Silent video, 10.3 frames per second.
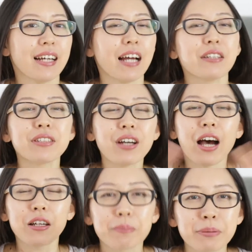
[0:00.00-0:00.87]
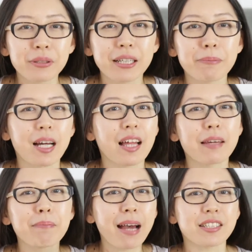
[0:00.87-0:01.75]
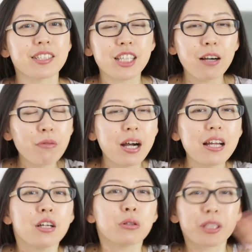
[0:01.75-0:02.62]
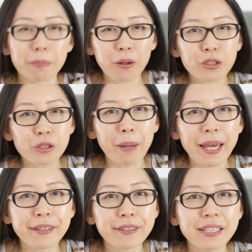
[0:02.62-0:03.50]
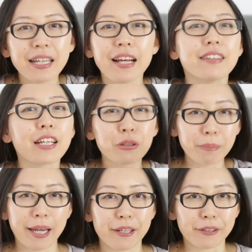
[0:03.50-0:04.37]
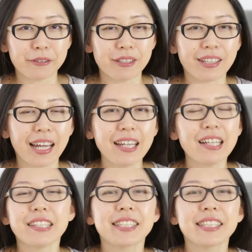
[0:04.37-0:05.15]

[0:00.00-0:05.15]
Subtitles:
I don't know how to put it, but imagine someone who's supposed to pay you, they don't pay you, okay?